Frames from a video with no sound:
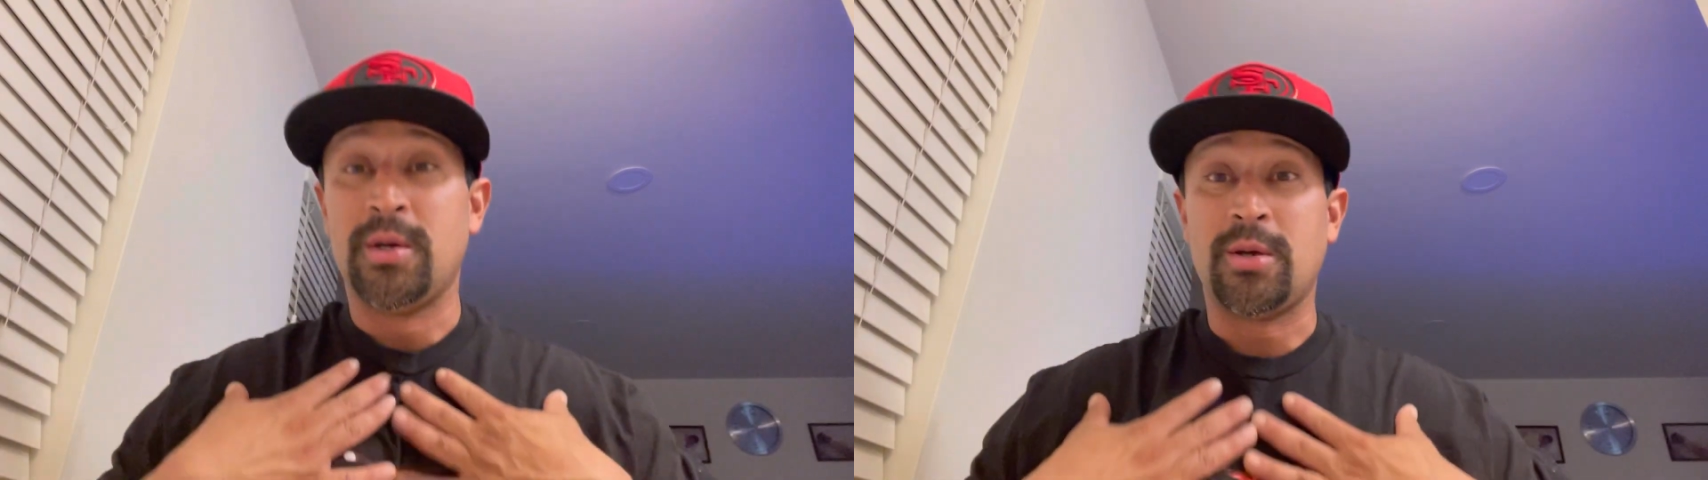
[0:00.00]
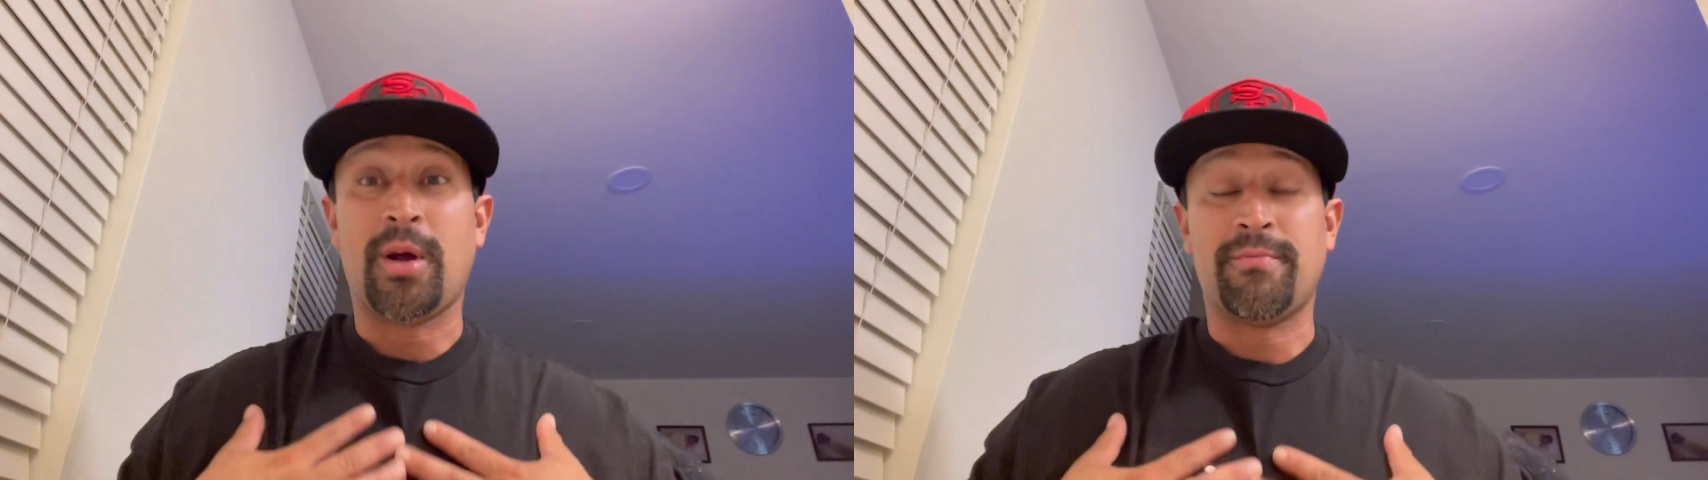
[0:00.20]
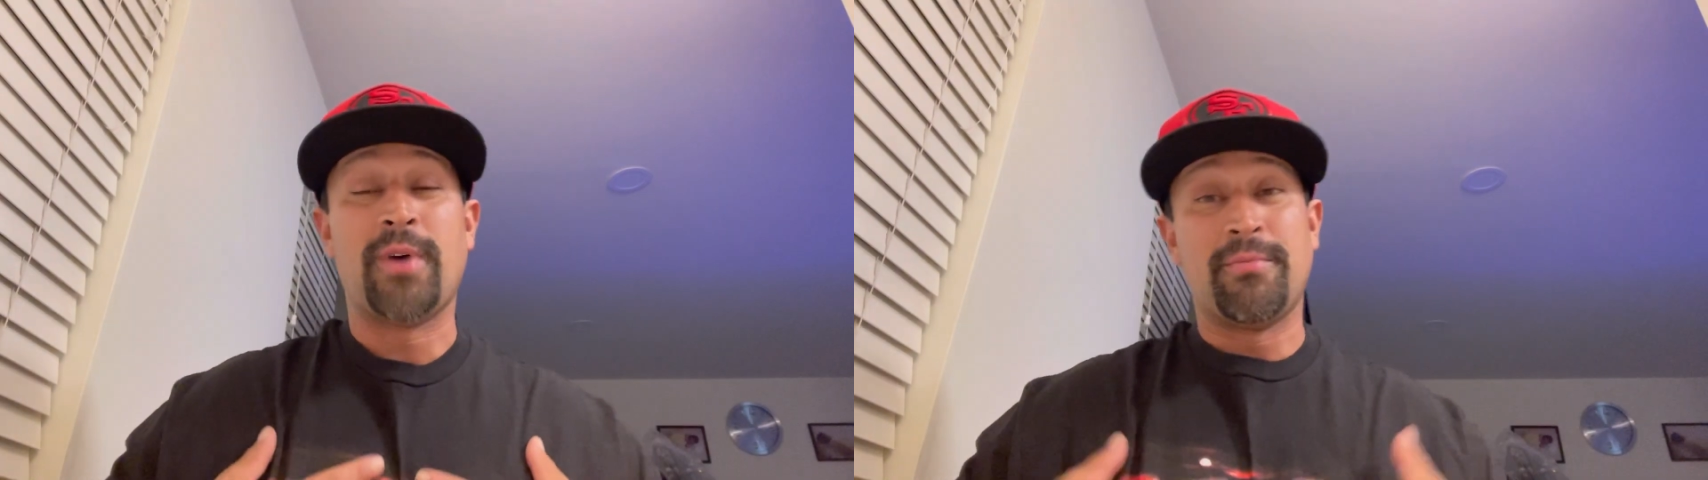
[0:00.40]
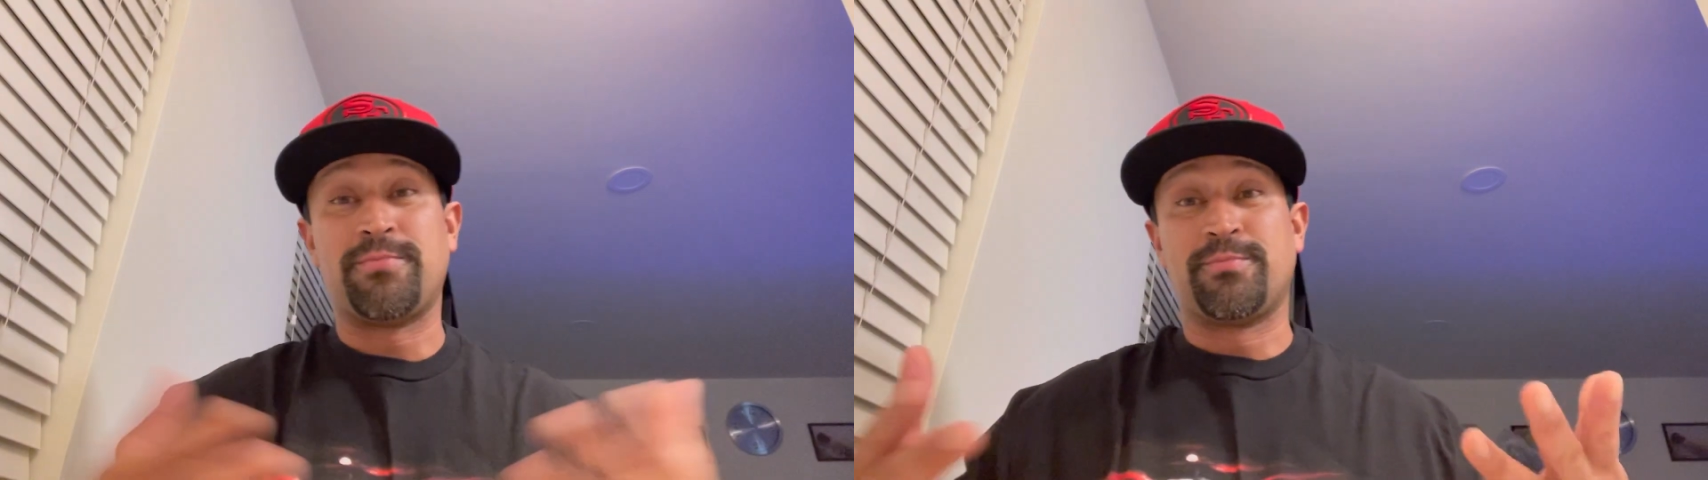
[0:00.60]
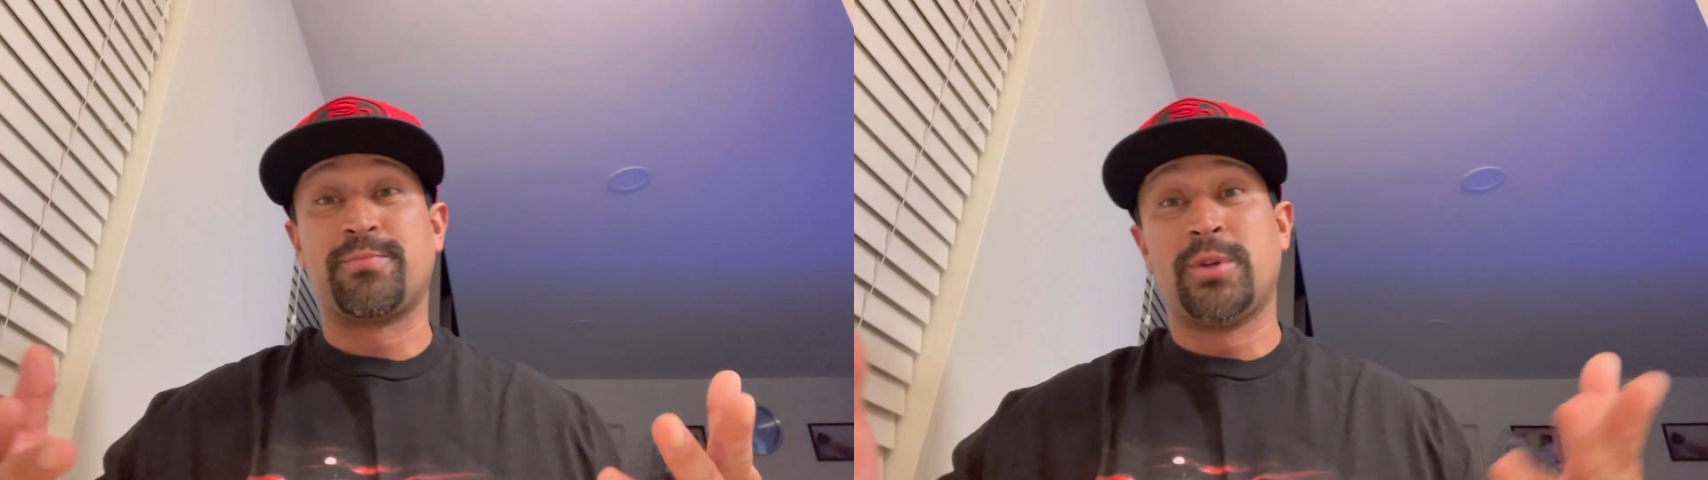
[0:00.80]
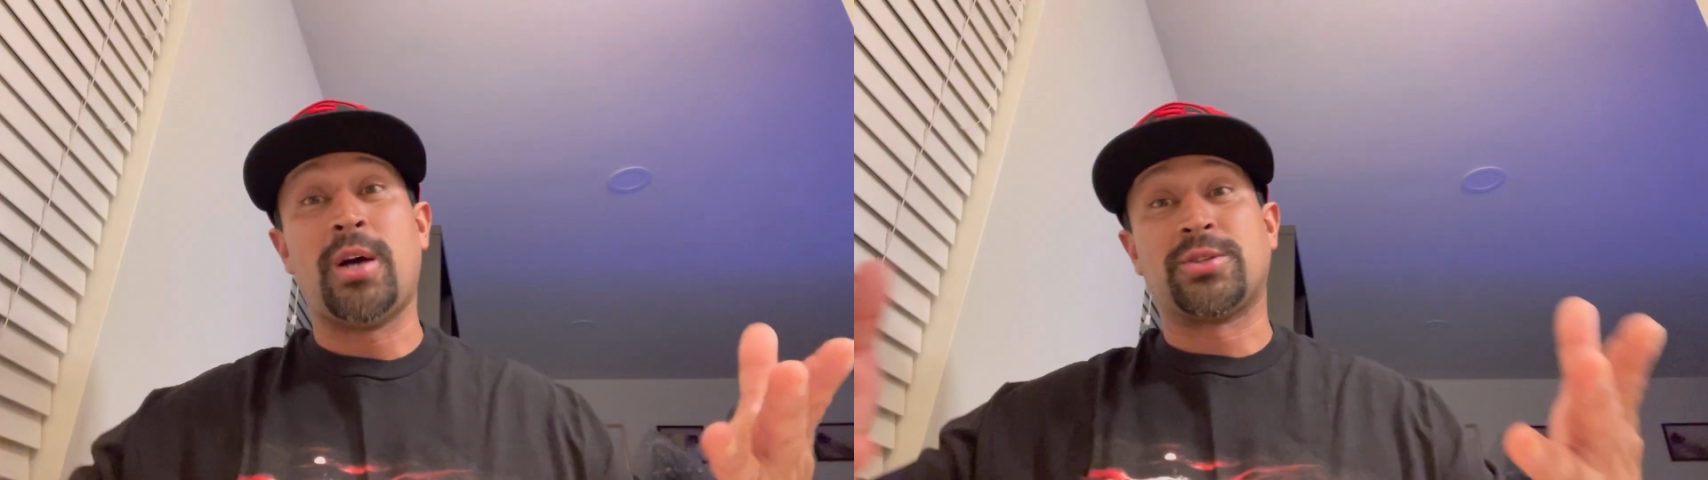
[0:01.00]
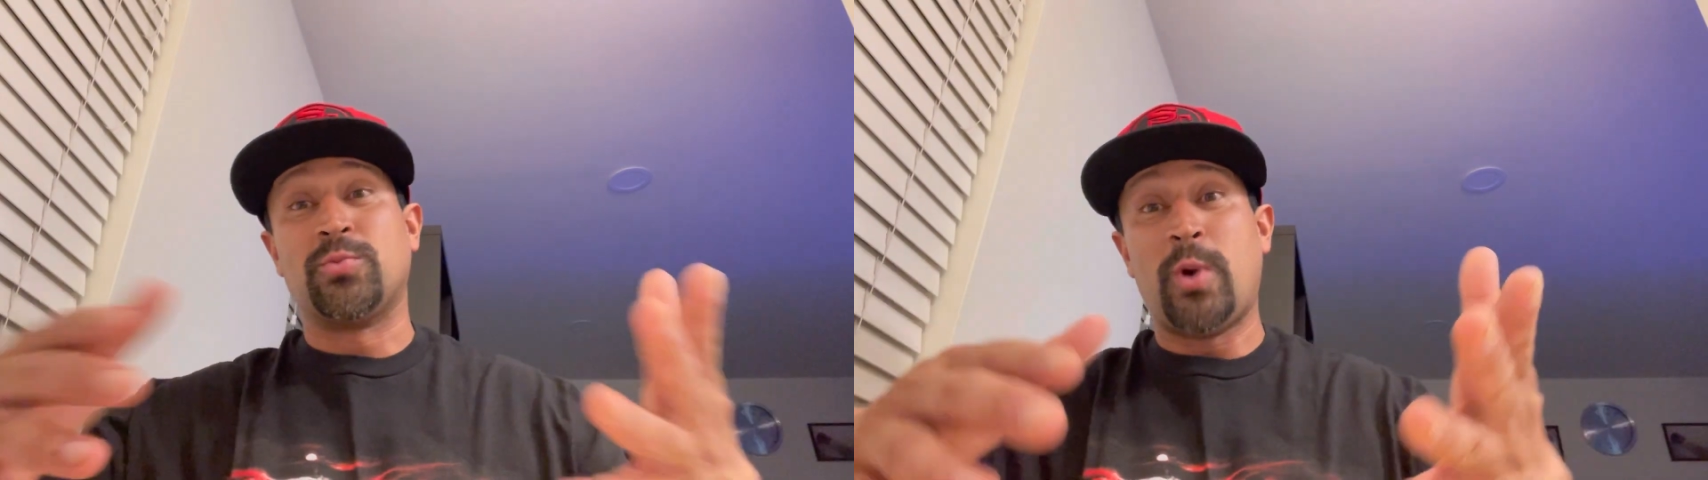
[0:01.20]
you know, I've lost some